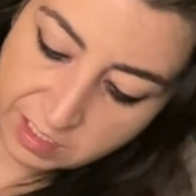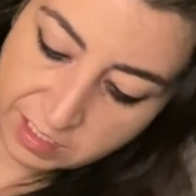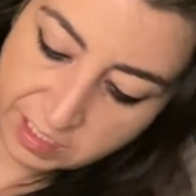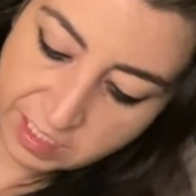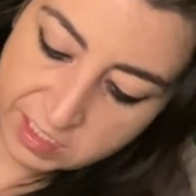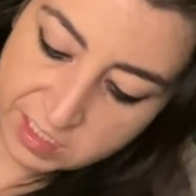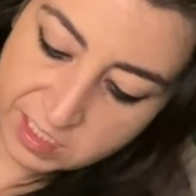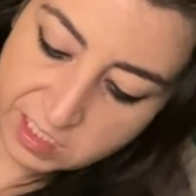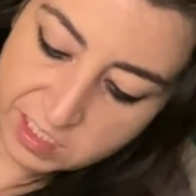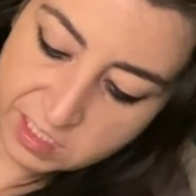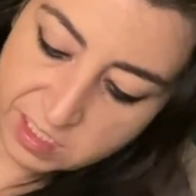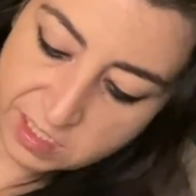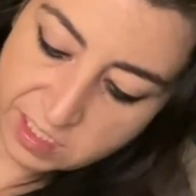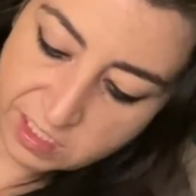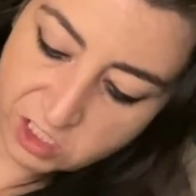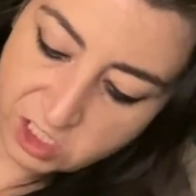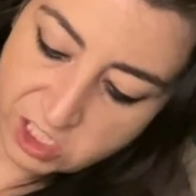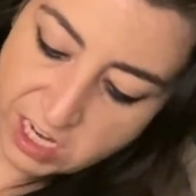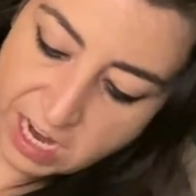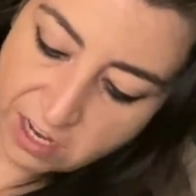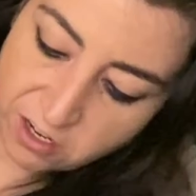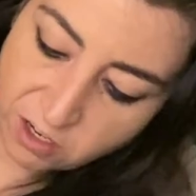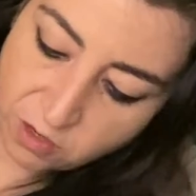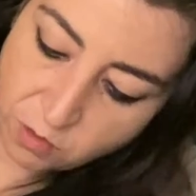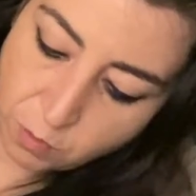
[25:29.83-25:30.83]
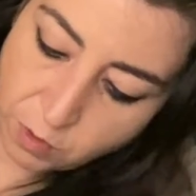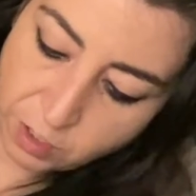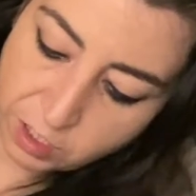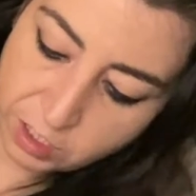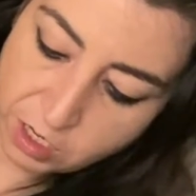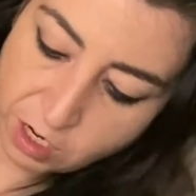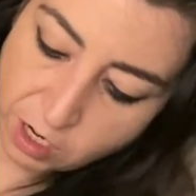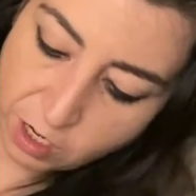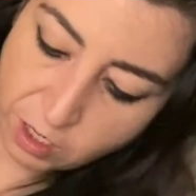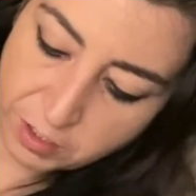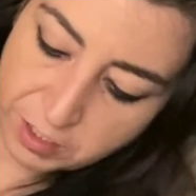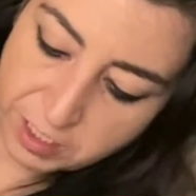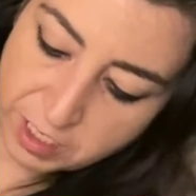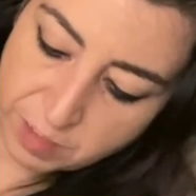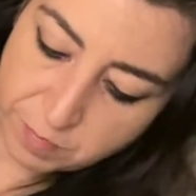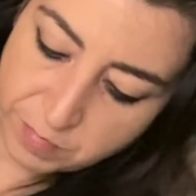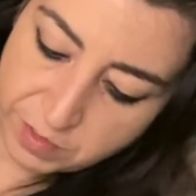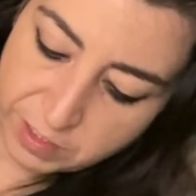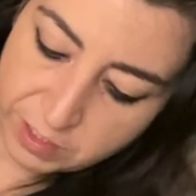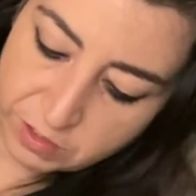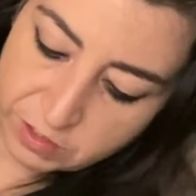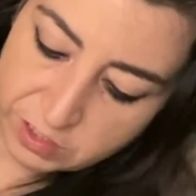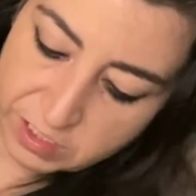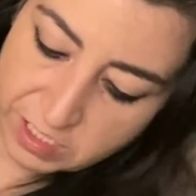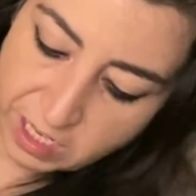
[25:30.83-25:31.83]
It says that the Shadow Work card can be
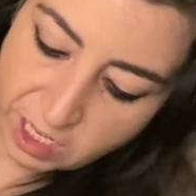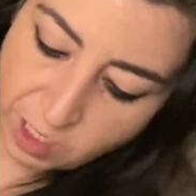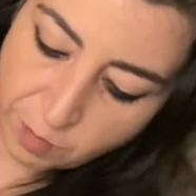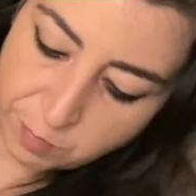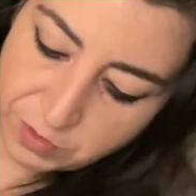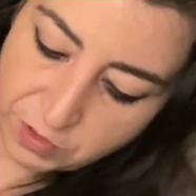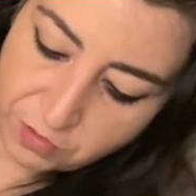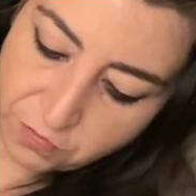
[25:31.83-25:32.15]
used to help